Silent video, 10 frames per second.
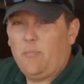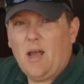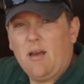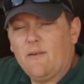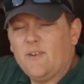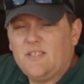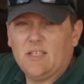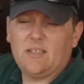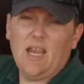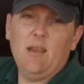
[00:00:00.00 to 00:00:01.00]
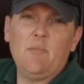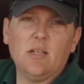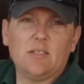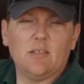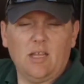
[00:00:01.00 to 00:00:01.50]
about every 6 to 8
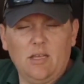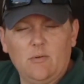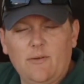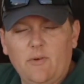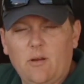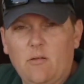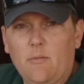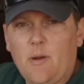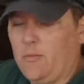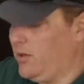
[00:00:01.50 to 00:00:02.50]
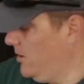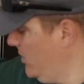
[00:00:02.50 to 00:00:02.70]
months, again, whenever you can remember.